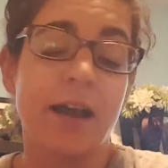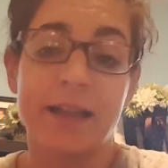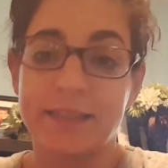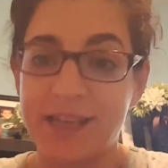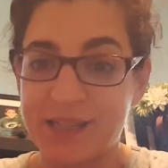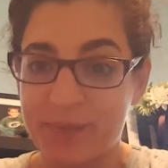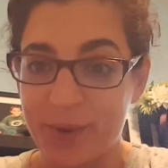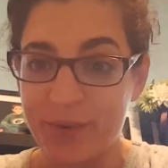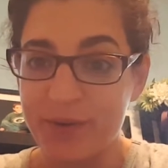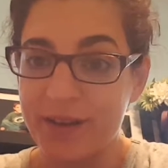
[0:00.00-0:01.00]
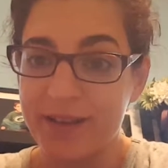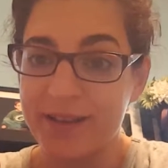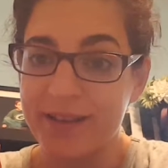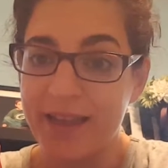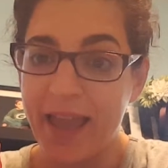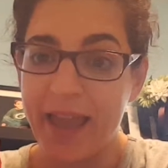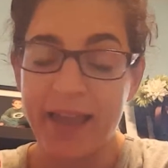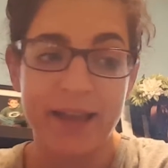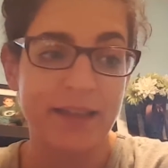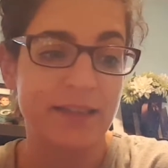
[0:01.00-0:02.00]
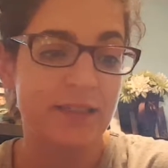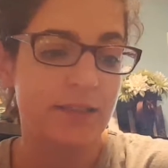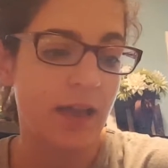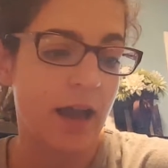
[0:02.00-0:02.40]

a teaspoon, and